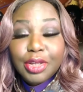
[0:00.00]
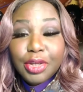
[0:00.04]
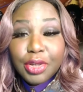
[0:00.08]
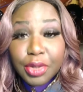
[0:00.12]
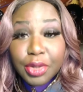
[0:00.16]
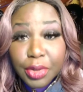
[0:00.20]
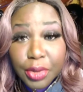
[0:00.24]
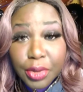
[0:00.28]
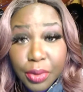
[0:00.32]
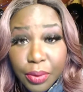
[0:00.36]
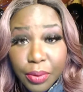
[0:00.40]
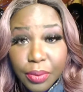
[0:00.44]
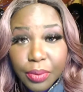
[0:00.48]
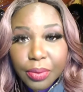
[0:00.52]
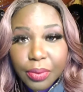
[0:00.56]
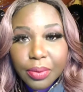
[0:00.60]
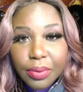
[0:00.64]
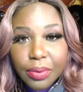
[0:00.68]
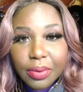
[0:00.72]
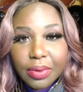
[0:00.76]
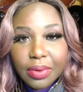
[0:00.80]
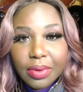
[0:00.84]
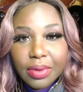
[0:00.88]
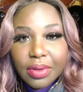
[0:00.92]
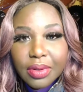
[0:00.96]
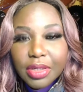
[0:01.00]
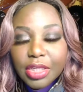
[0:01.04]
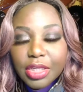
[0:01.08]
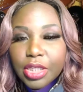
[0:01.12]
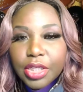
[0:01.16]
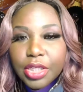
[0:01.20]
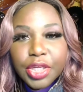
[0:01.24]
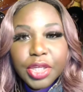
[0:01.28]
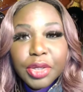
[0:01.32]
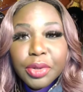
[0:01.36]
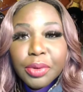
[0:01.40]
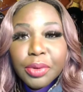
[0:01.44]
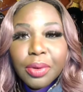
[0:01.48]
you.
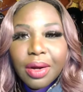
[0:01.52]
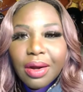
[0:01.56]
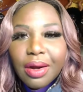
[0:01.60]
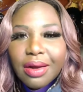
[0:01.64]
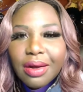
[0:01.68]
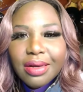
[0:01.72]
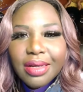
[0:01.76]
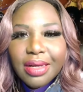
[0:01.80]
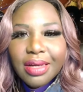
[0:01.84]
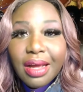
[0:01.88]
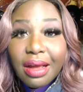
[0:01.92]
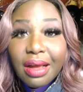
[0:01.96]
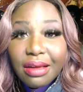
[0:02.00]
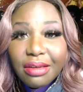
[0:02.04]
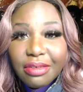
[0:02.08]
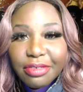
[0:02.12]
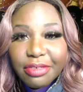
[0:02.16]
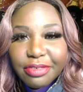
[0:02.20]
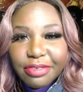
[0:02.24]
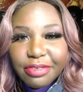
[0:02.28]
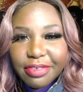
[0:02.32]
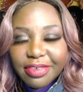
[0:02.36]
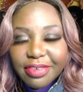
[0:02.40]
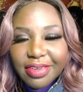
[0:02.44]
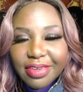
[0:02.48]
You are enough.